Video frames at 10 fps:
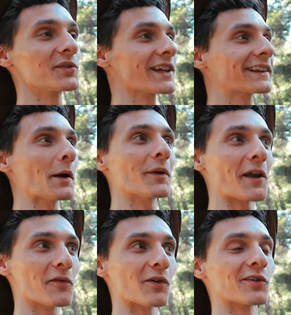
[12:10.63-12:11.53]
It was like that
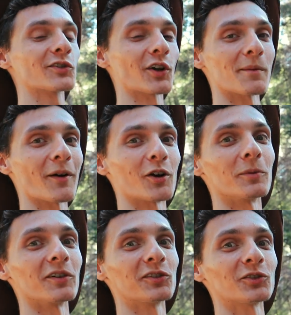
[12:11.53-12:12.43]
when I first started my
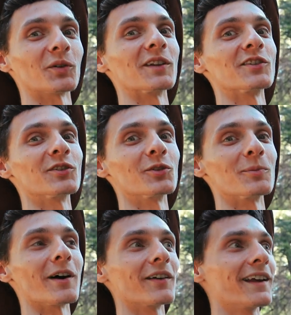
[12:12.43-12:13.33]
herbalist journey too
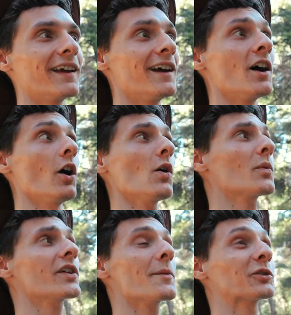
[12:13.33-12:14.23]
about, oh, I
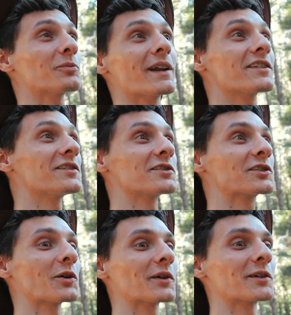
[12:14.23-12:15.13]
wonder how much medicine is
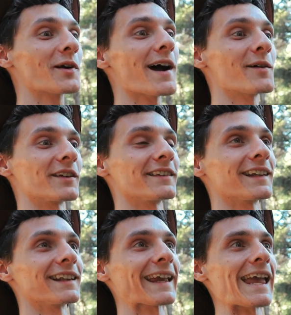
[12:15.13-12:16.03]
growing around, and
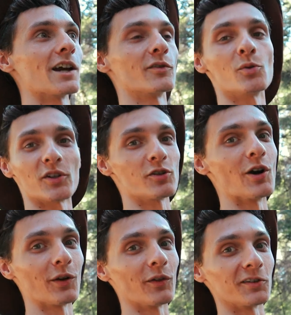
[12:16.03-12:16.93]
then like everywhere you
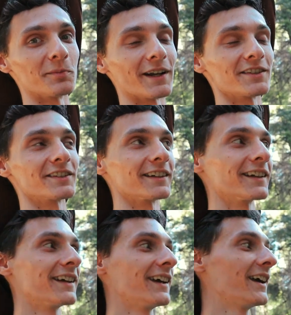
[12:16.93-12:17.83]
go, there's
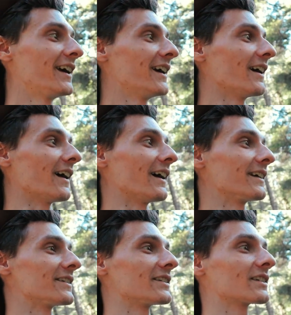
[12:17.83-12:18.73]
medicine.
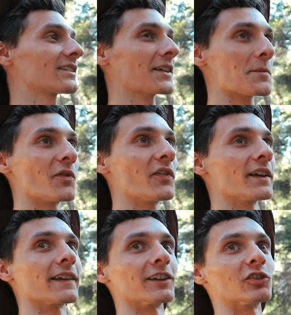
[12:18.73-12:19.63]
Uh, same
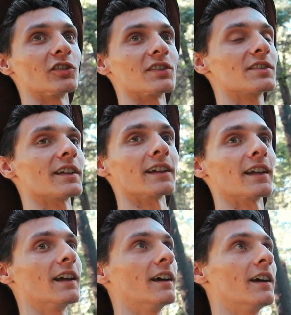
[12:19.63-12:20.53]
feeling, just
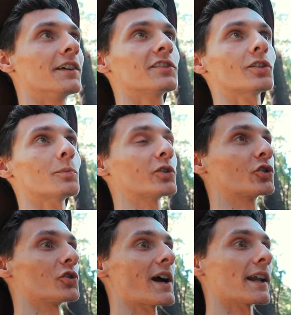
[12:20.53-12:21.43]
like so
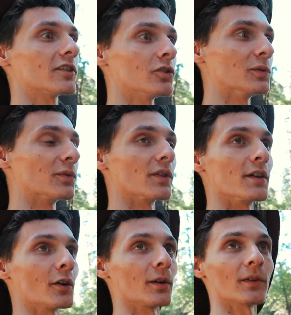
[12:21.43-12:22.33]
much gratitude for
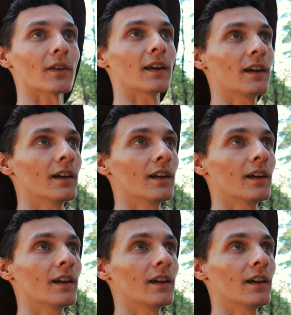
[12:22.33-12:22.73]
the earth.